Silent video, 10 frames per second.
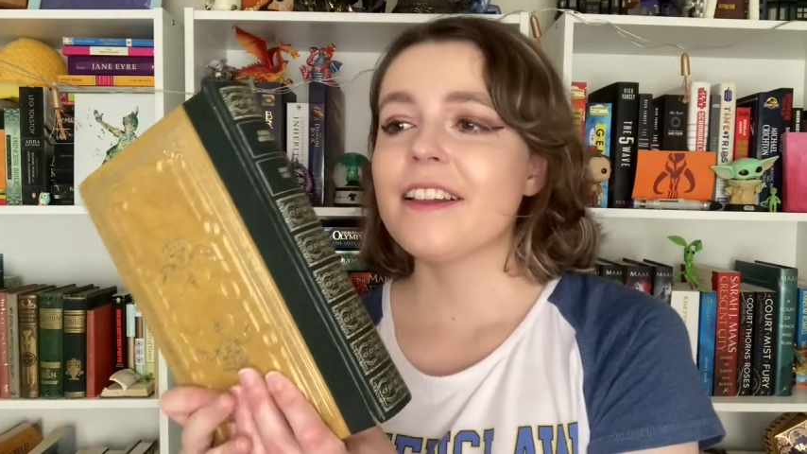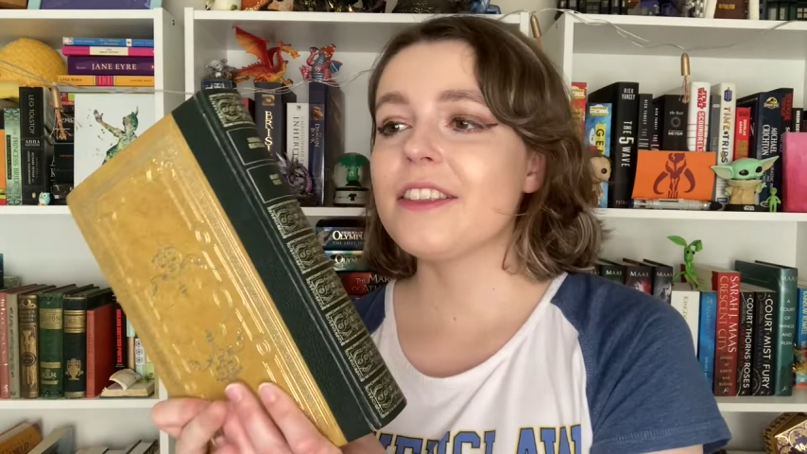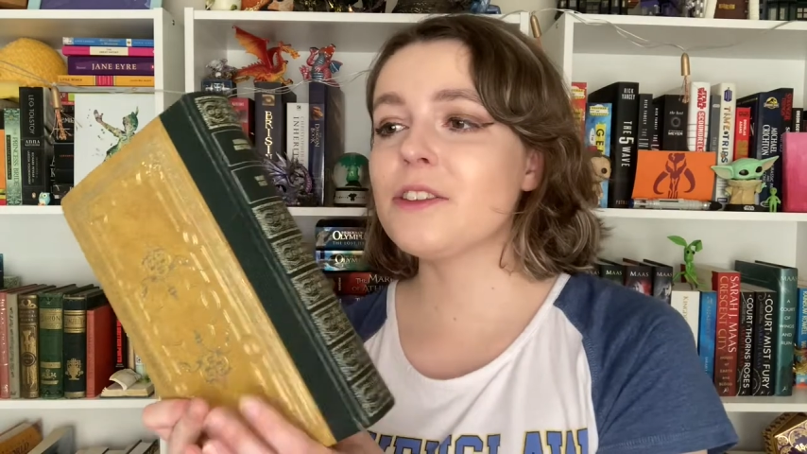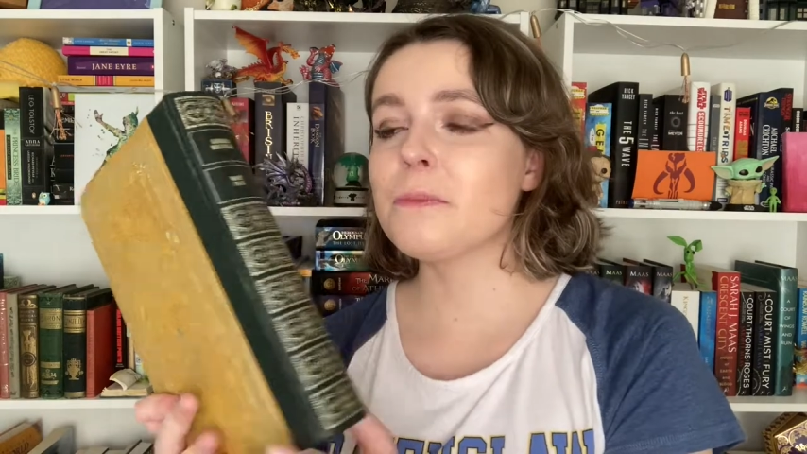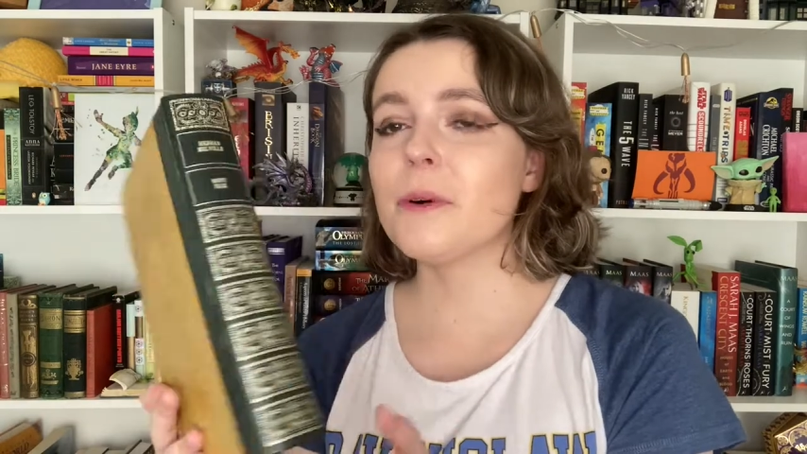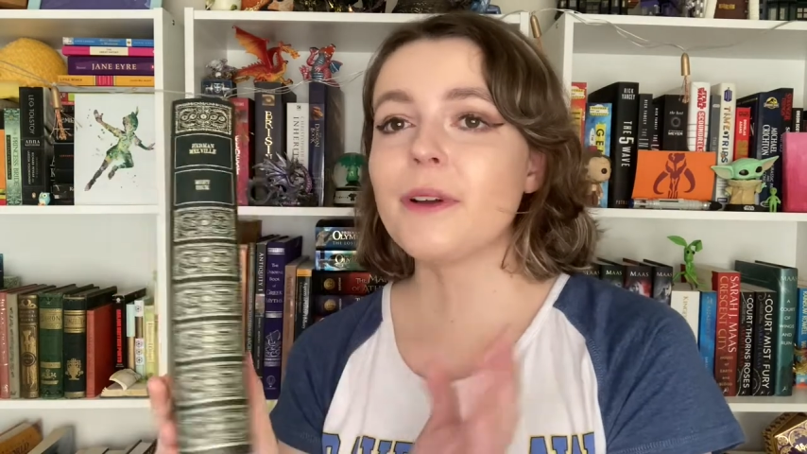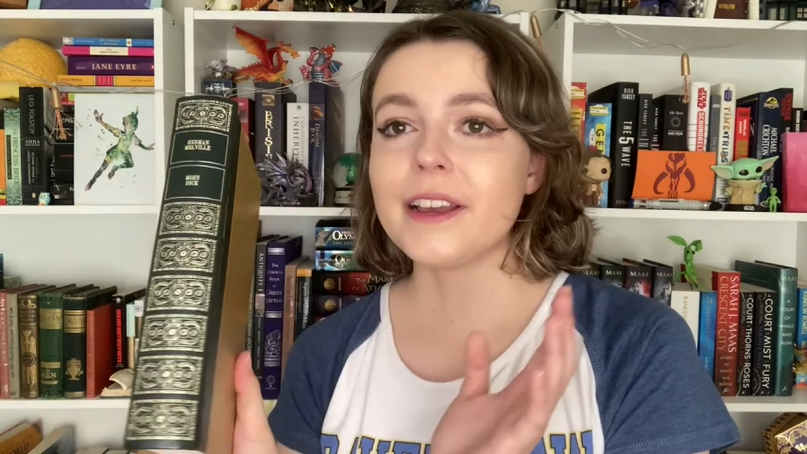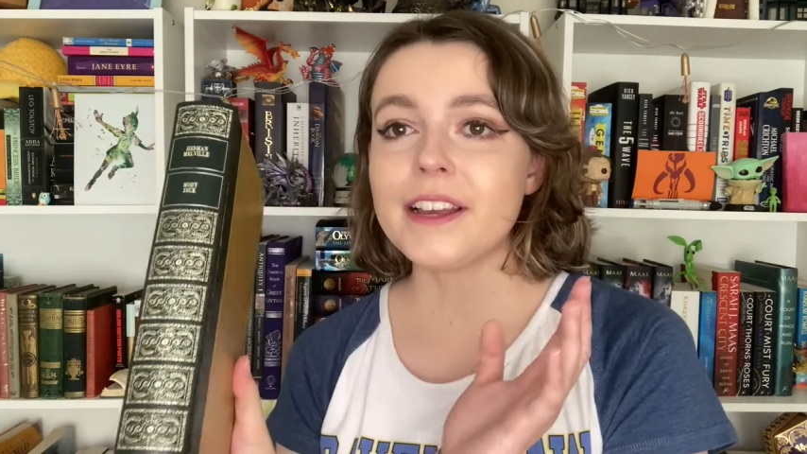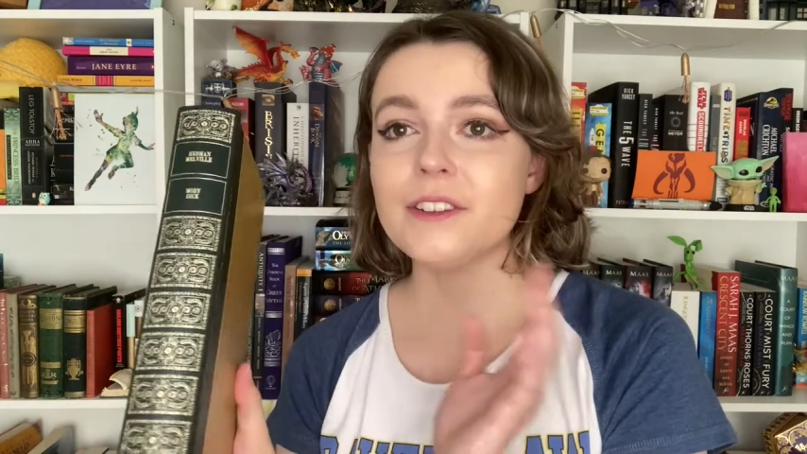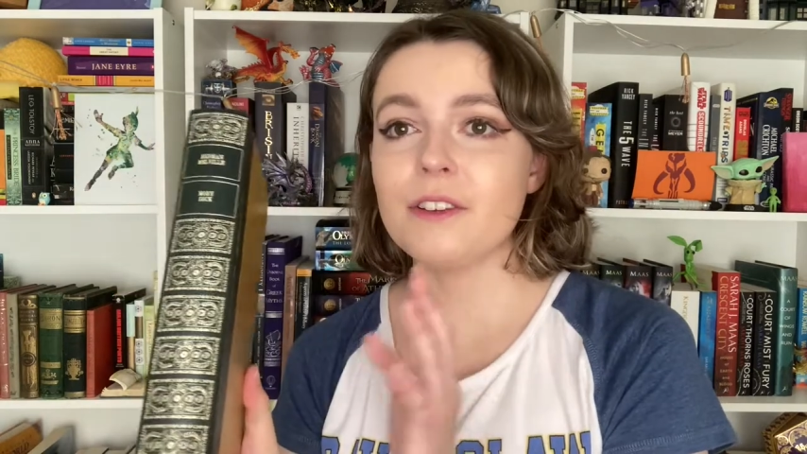this book
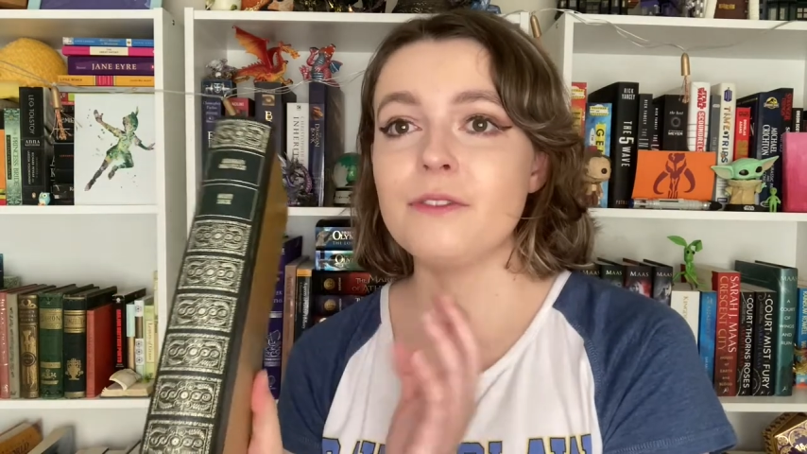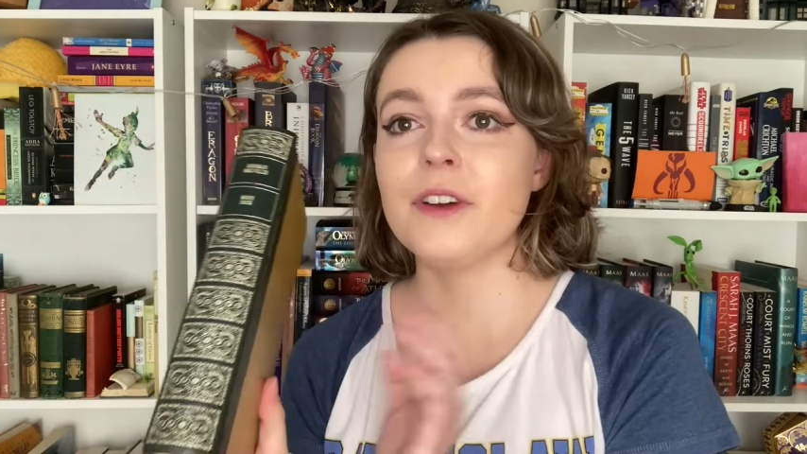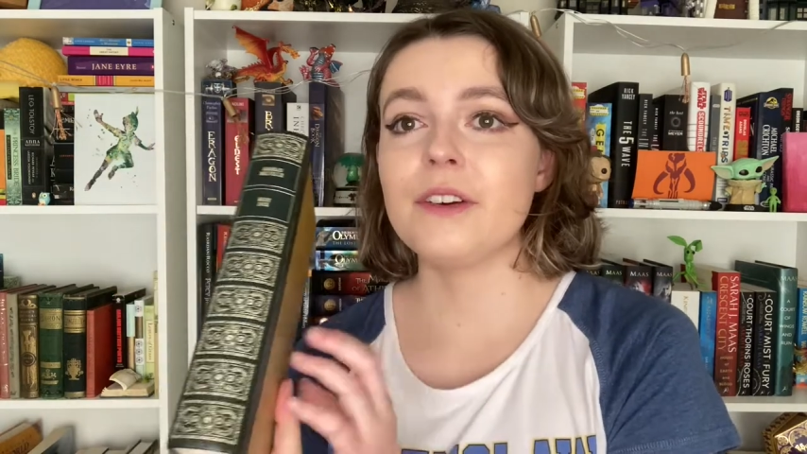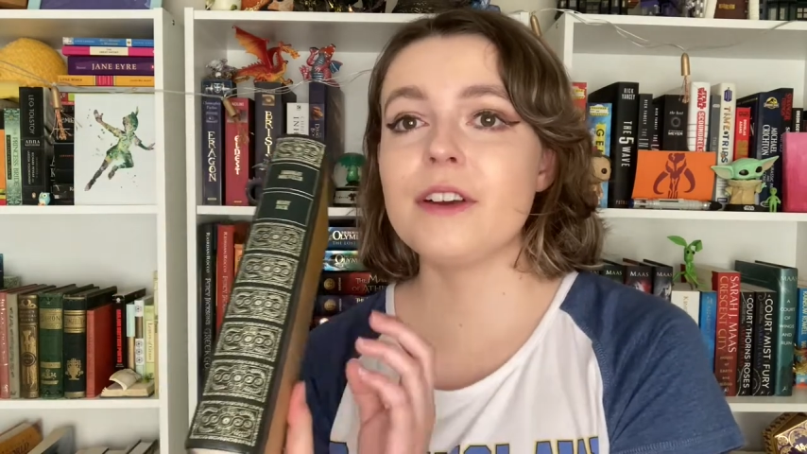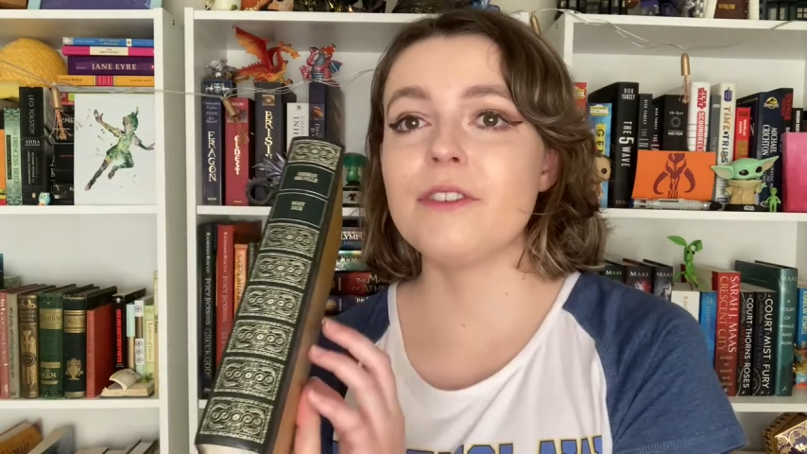is very,